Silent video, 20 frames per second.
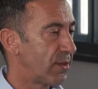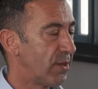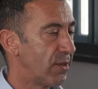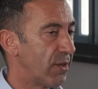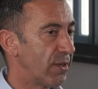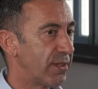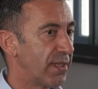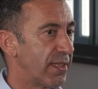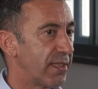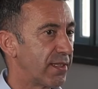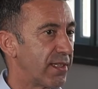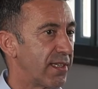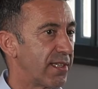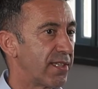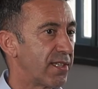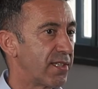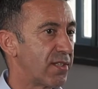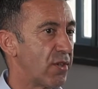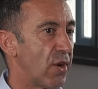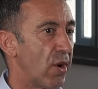You know,
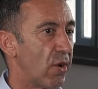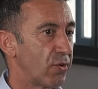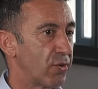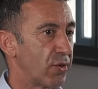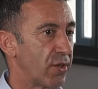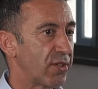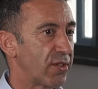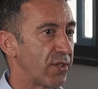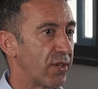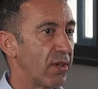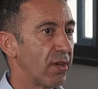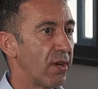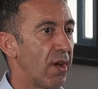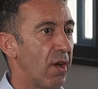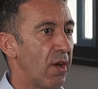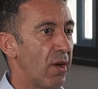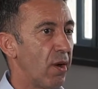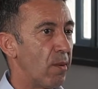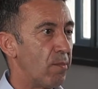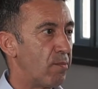this is not just a
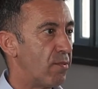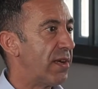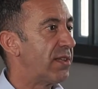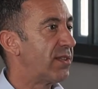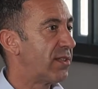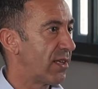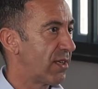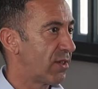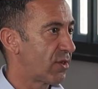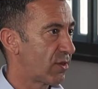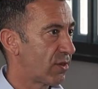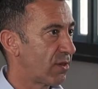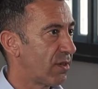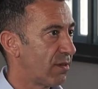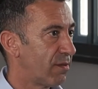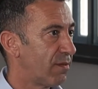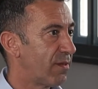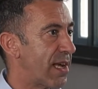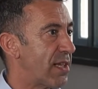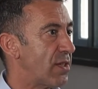British
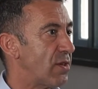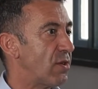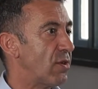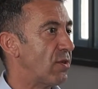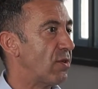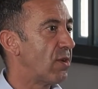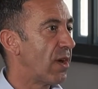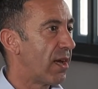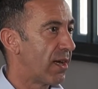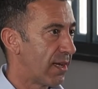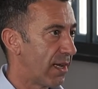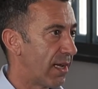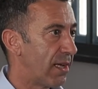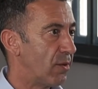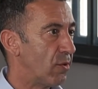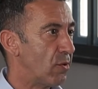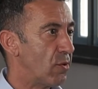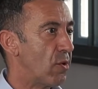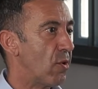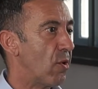venue
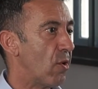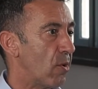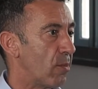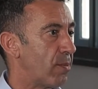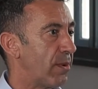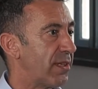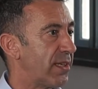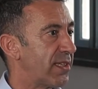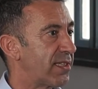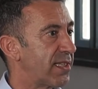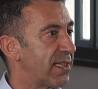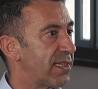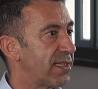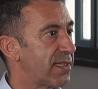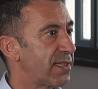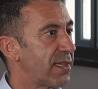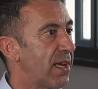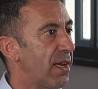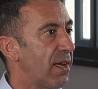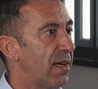in New York, but this
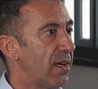is